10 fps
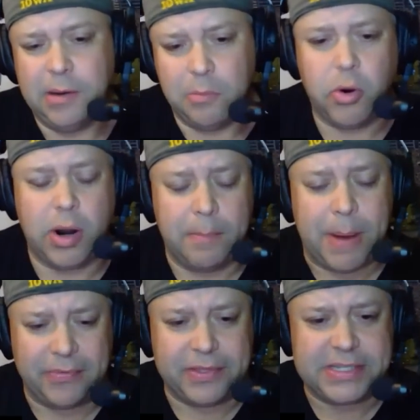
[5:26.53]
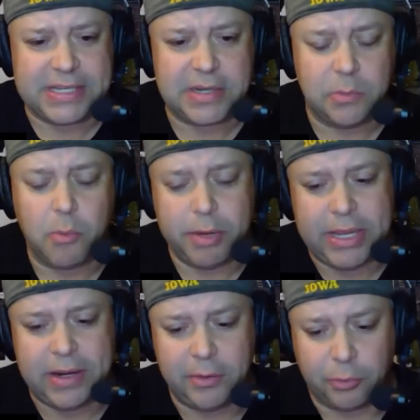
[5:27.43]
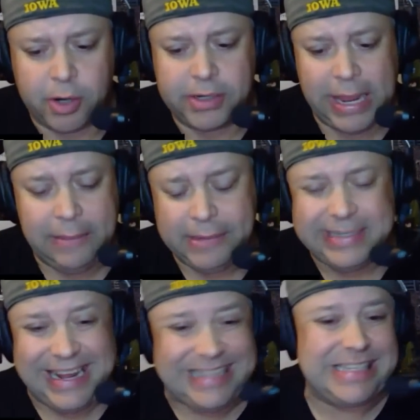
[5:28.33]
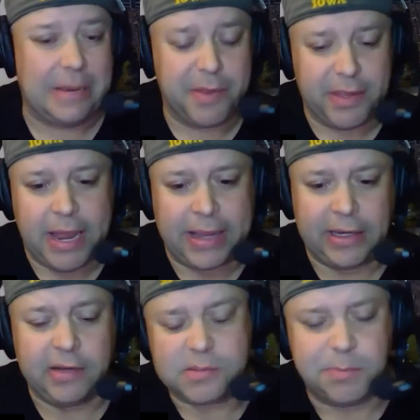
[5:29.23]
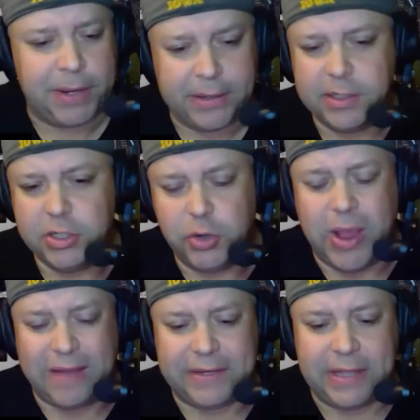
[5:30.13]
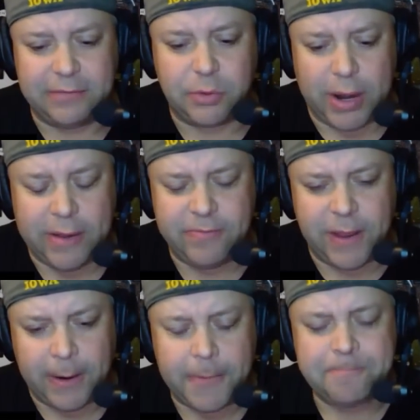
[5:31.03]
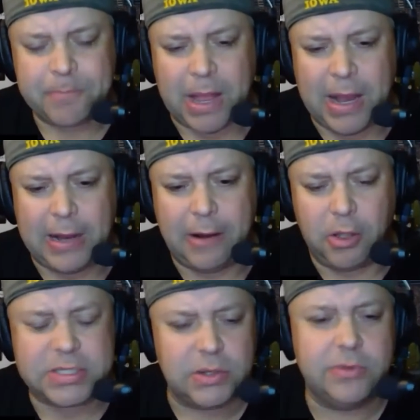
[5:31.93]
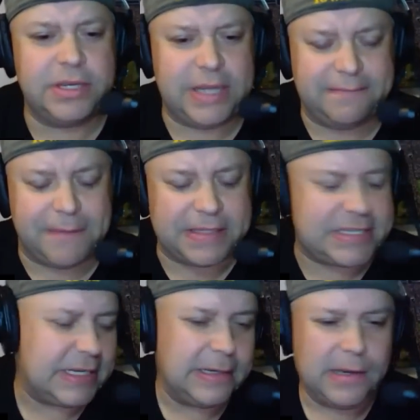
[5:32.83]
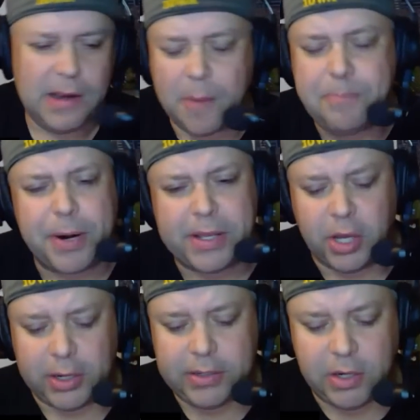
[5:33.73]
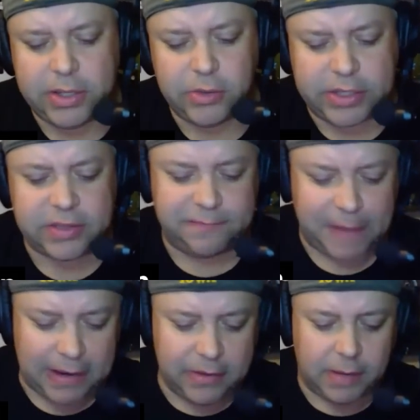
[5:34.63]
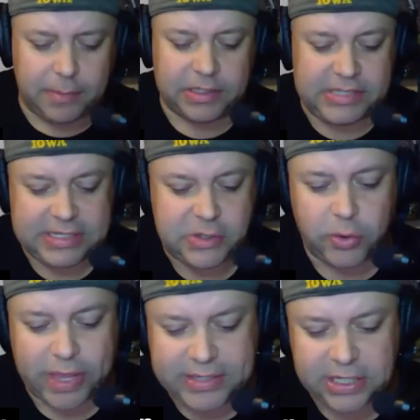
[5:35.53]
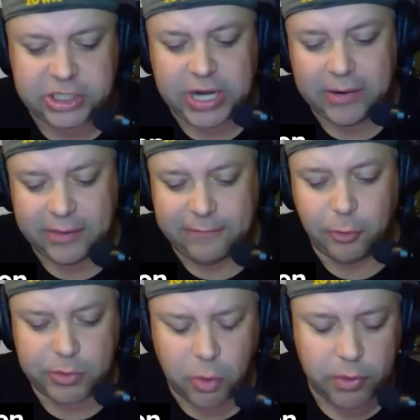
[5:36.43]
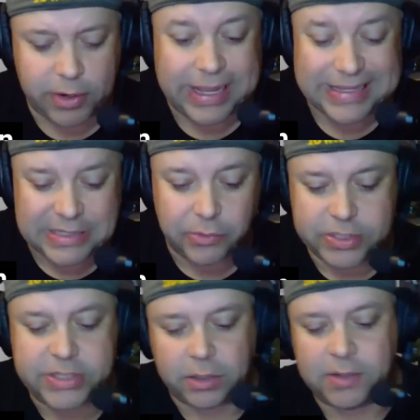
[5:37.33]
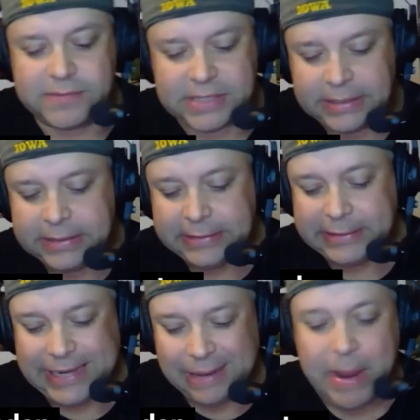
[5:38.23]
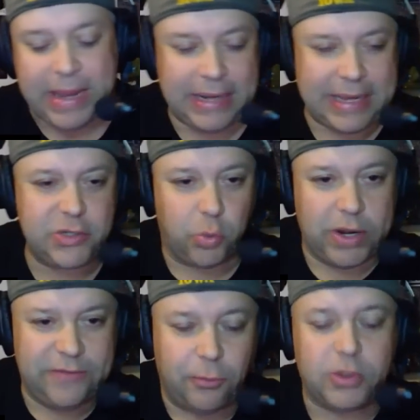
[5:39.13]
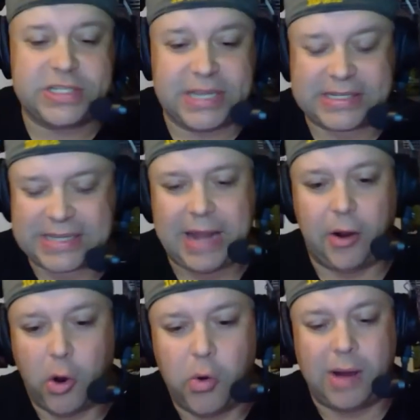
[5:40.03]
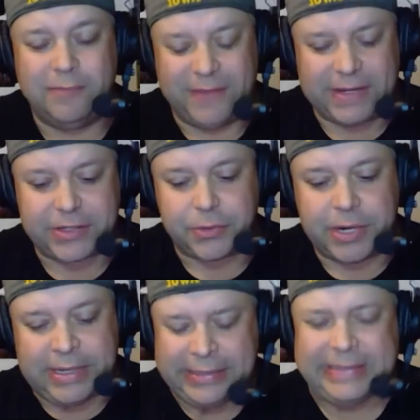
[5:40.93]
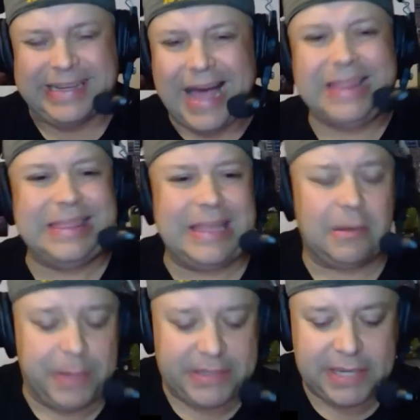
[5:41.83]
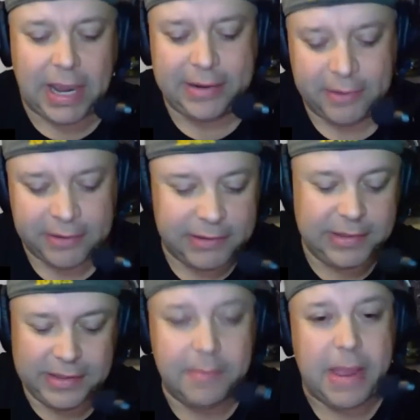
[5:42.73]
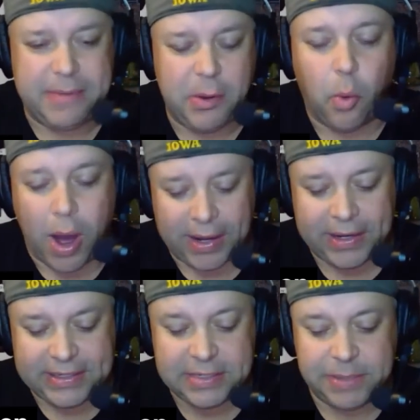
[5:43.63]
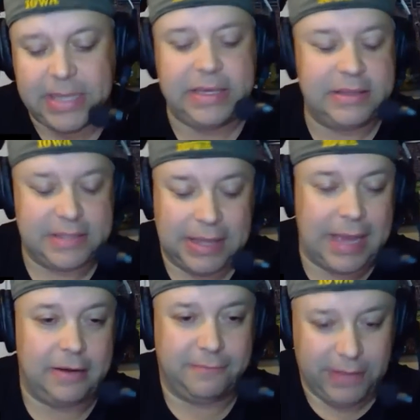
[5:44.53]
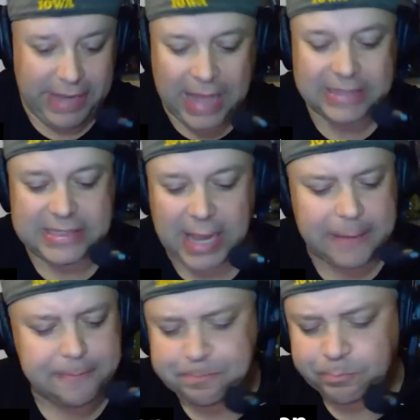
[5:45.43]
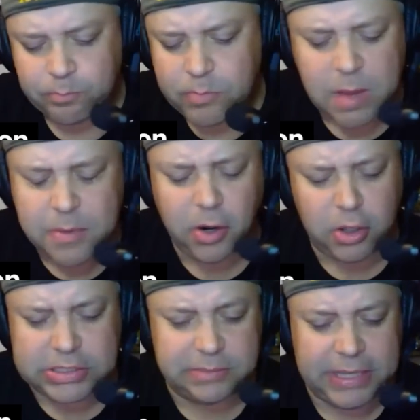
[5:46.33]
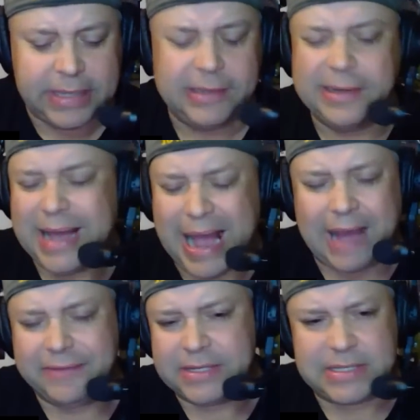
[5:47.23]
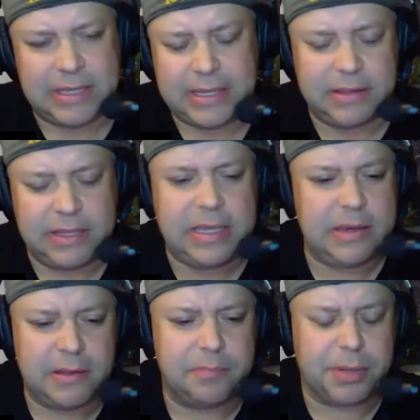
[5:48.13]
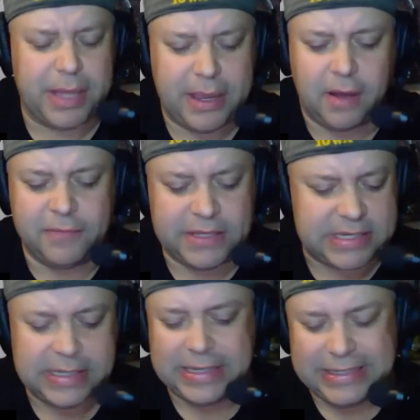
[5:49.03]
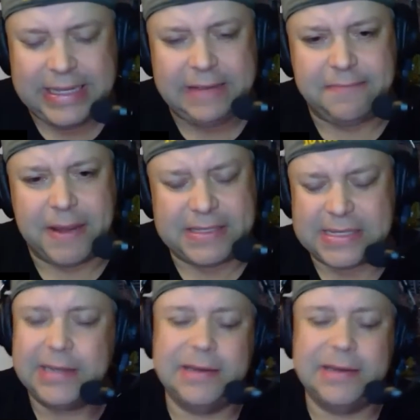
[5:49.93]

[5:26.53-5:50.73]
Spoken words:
more about the system when we get into the run game and some of the negatives, but do have to give credit there. Also, the defense, pretty good. You know, you look at the final numbers, they score that touchdown in the fourth quarter against the reserves, and it made a 24-6 kind of ho-hum victory a little bit tighter than maybe you wanted it to be, the lineup for the onside. But ultimately, obviously, the play of this defense,